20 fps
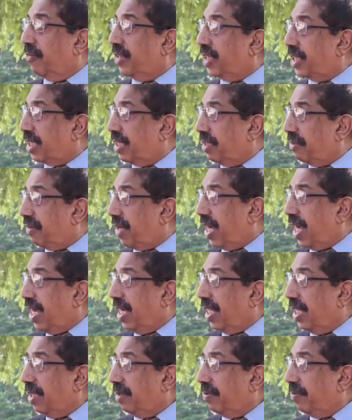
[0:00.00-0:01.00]
physical
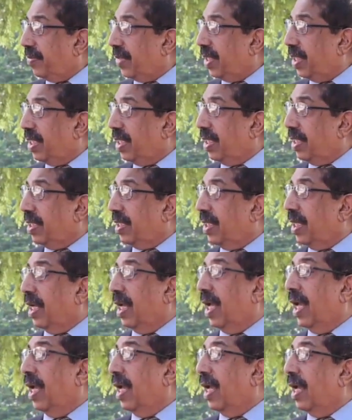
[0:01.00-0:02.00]
training,
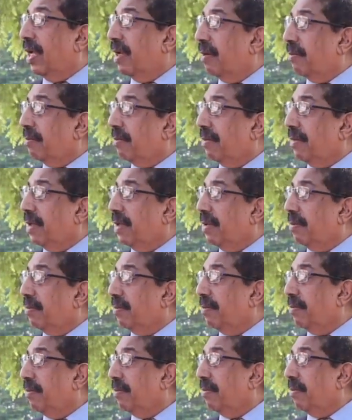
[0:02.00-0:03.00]

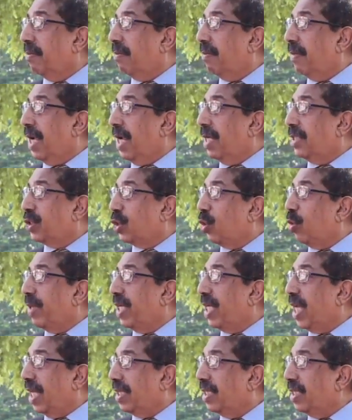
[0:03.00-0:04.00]
and
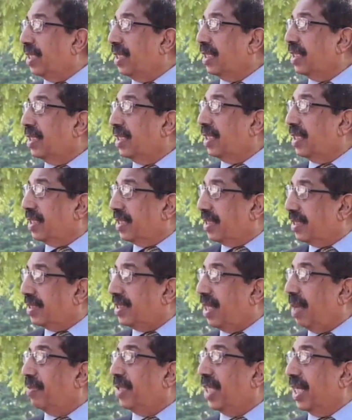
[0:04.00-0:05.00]
so many other
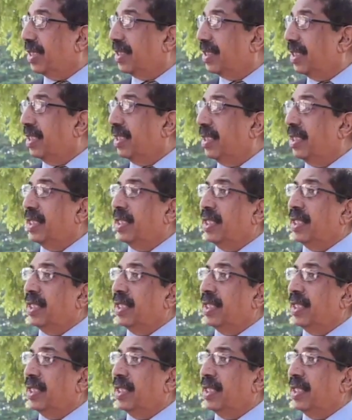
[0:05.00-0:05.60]
subjects.